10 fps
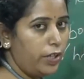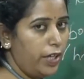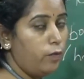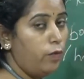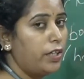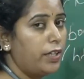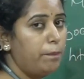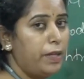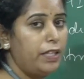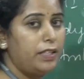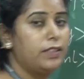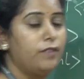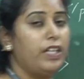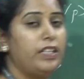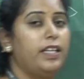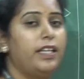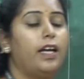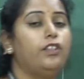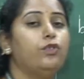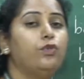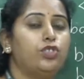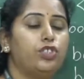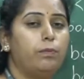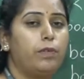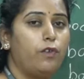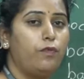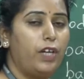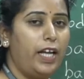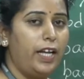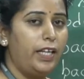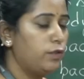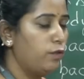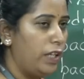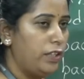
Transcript: Okay, what happens when there are huge number of lines?